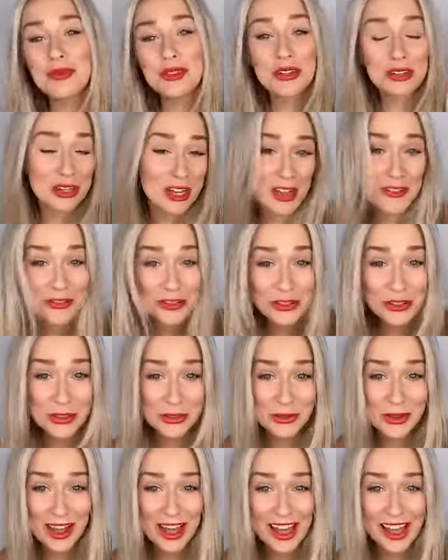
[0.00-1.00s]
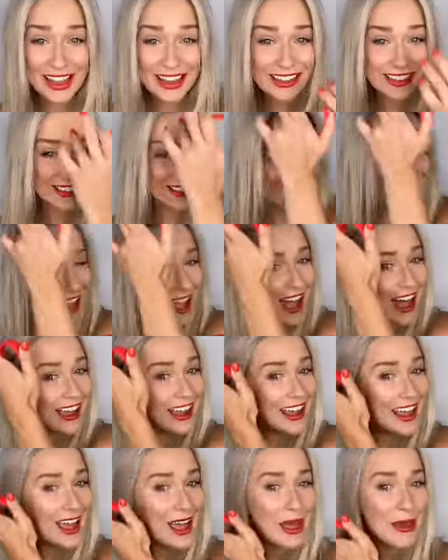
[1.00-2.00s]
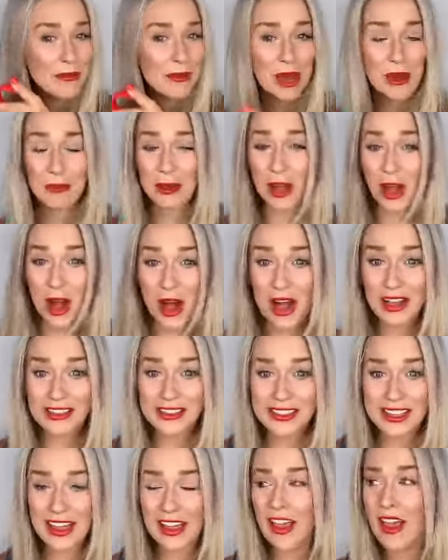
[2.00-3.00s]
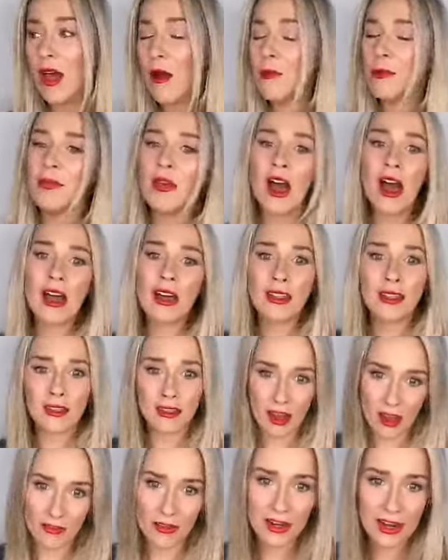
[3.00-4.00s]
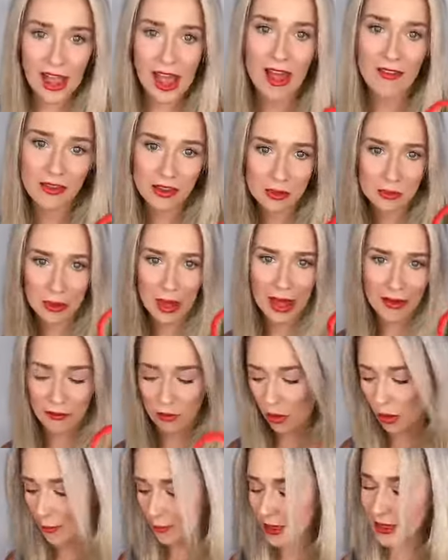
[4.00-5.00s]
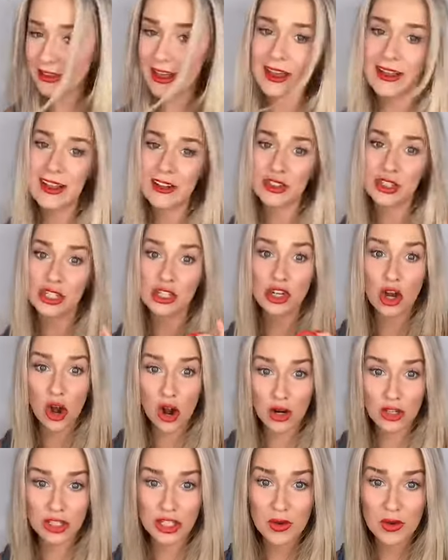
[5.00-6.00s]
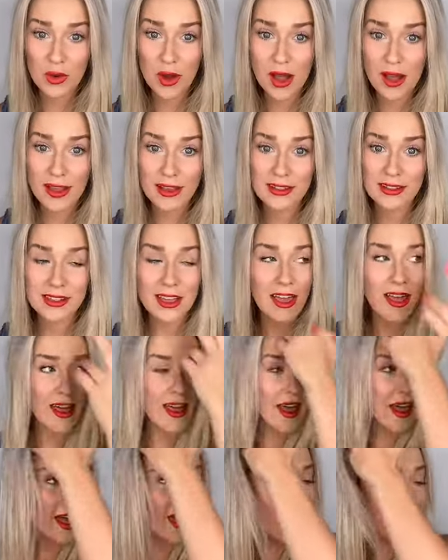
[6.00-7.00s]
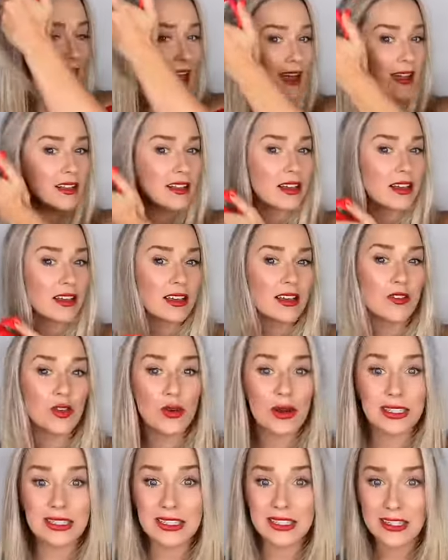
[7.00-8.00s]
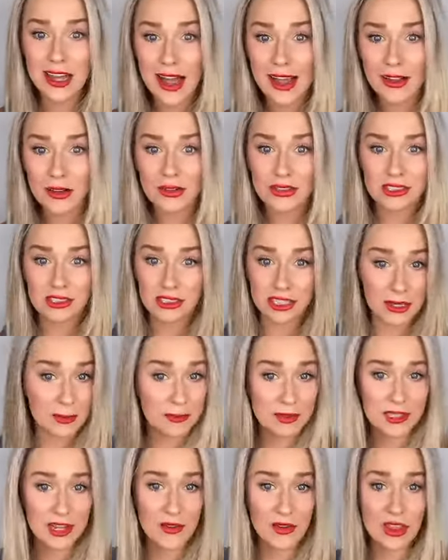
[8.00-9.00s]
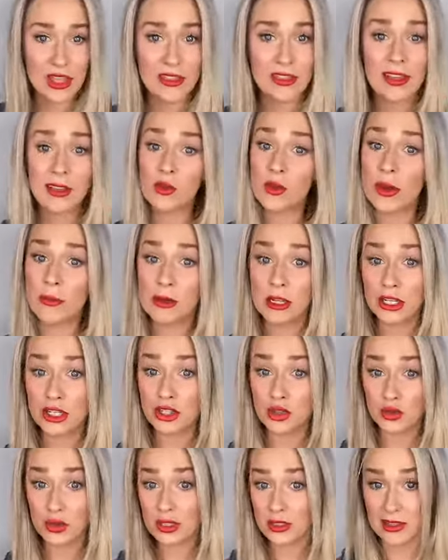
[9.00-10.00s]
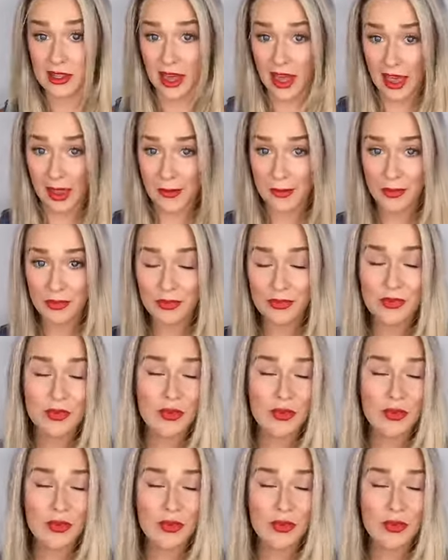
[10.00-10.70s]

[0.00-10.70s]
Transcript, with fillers: Good afternoon, guys. I am coming on today. I love that I have this platform because I can actually talk to you guys and give you guys styles and tips and everything. That's what I'm gonna do today.